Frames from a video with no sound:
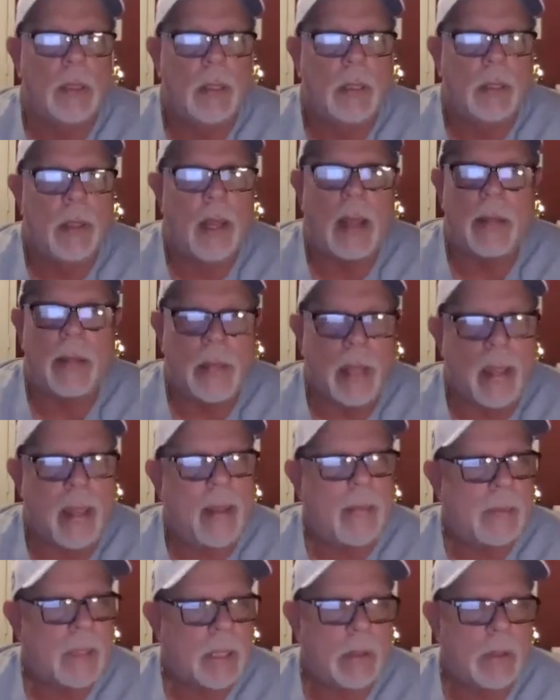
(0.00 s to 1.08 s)
I
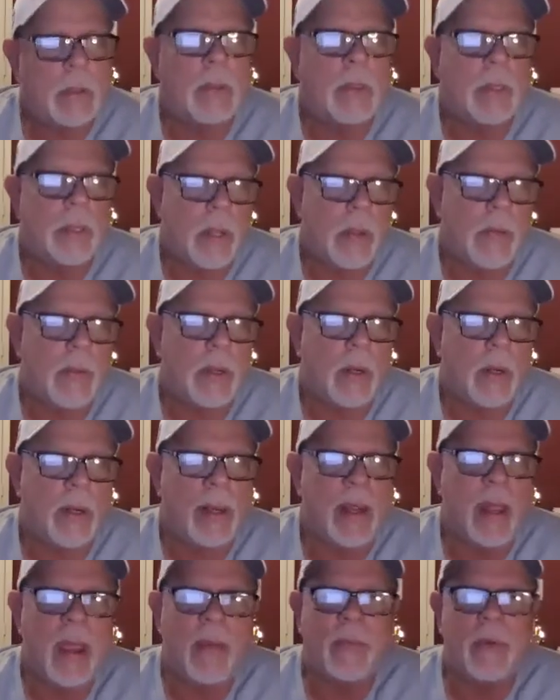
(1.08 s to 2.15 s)
absolutely know they are, and
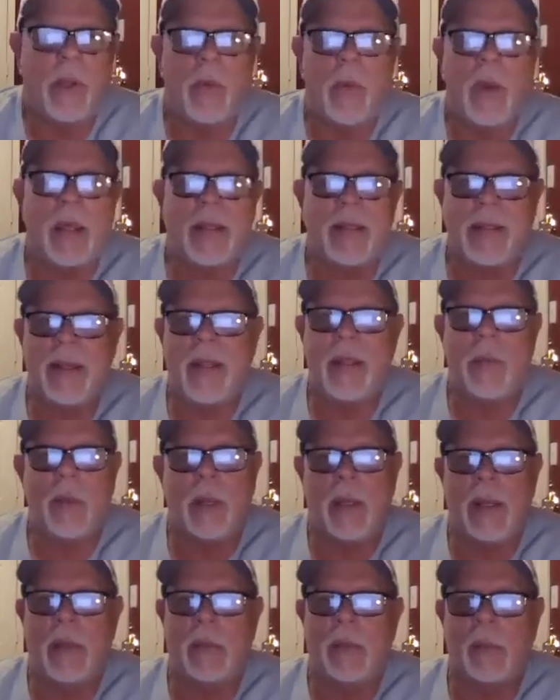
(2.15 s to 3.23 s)
they have no idea
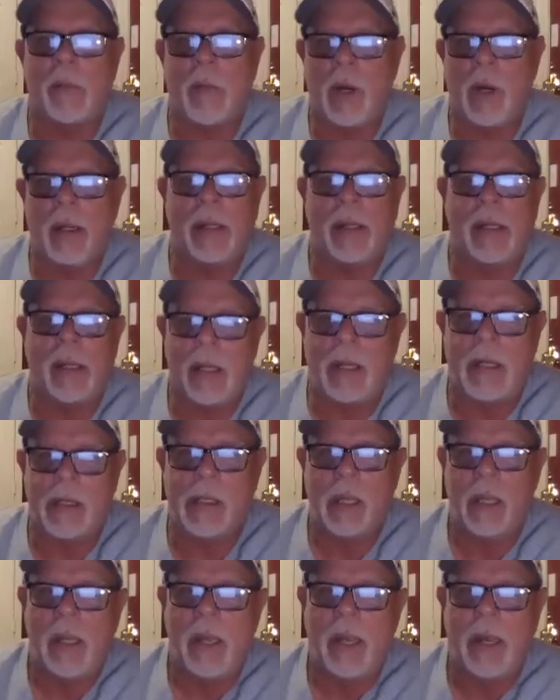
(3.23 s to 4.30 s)
what network marketing
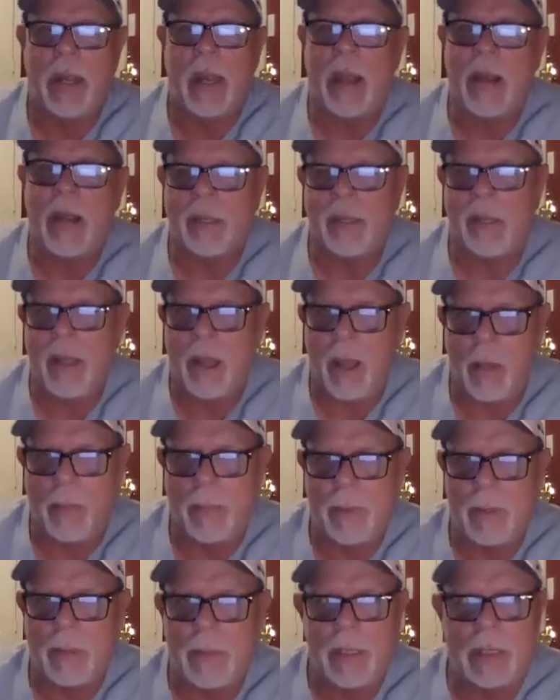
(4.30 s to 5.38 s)
is and how it can help
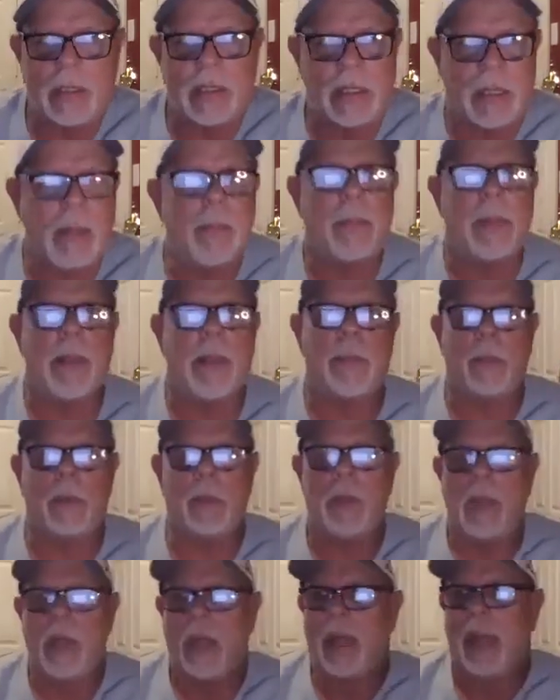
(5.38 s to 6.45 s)
them. And then some
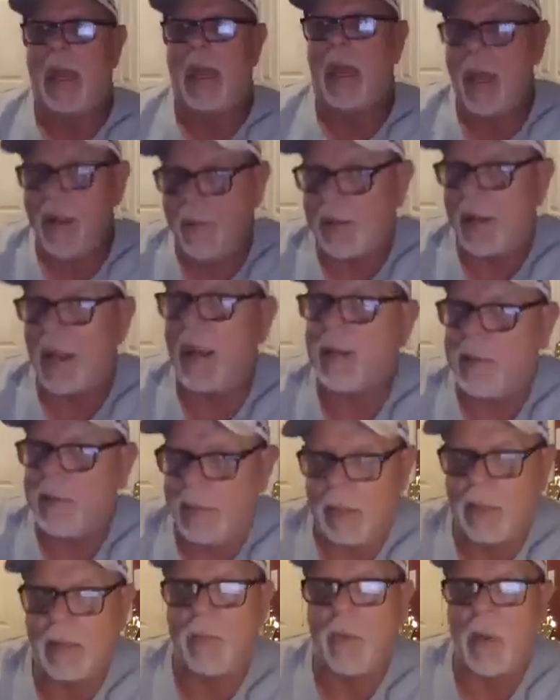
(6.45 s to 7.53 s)
people have an
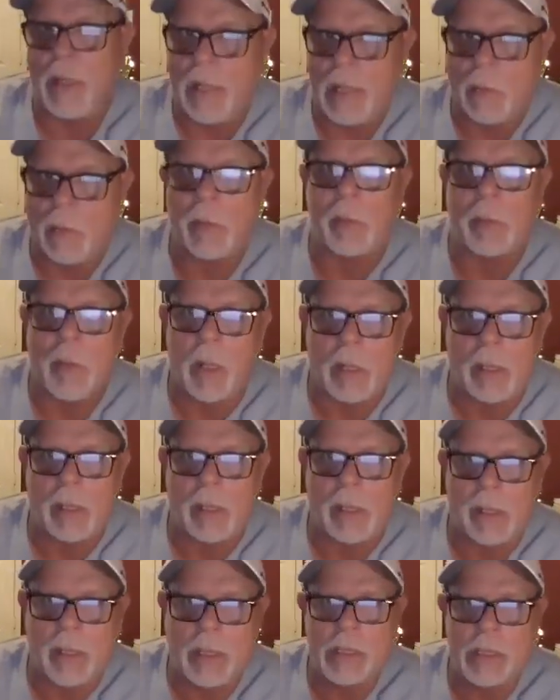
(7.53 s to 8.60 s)
idea of what network
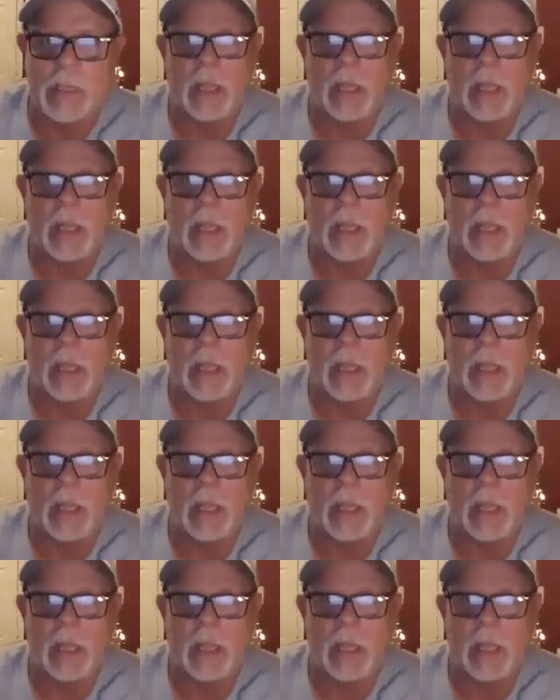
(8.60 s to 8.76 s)
marketing is,